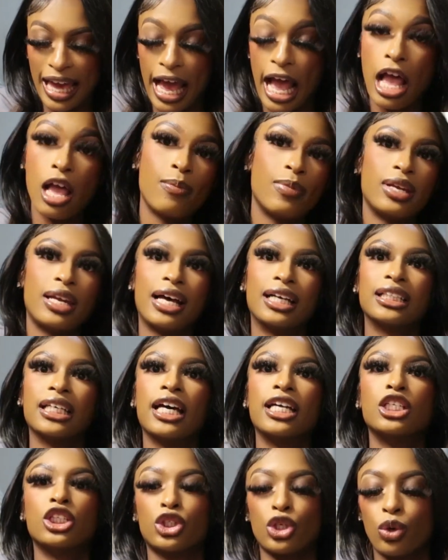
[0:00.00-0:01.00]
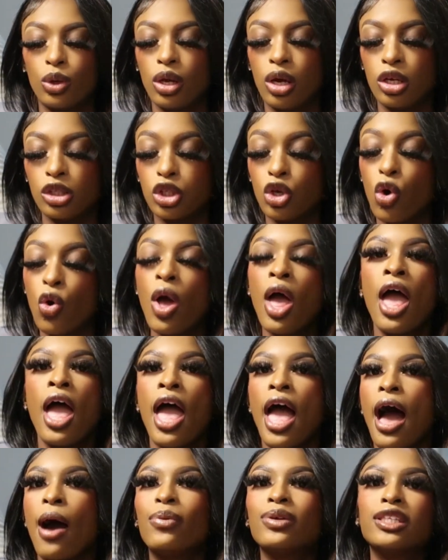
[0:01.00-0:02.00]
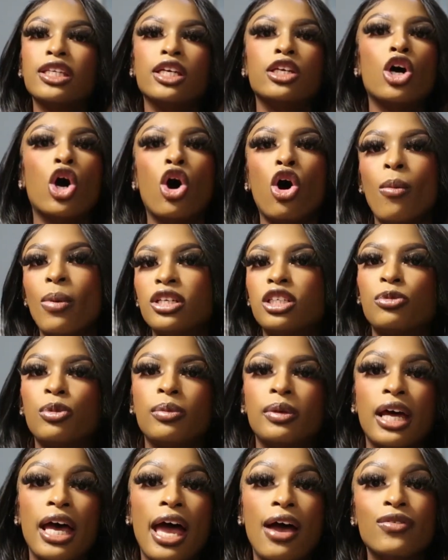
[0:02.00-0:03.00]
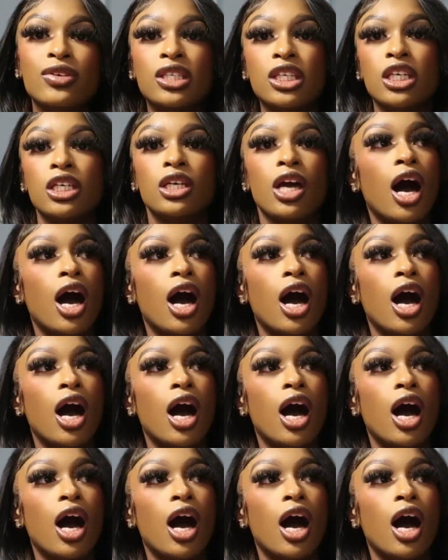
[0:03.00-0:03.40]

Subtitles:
I ain't been outside in so long, so I was seeing a whole bunch of people that I haven't seen.